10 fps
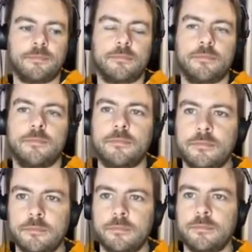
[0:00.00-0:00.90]

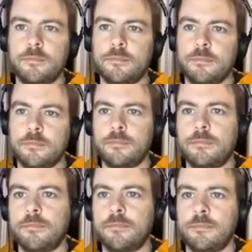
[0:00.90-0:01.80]

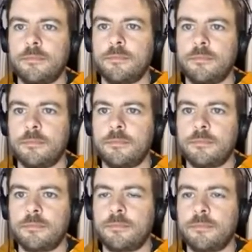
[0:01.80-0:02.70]

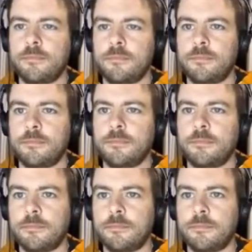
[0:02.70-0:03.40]
[no speech]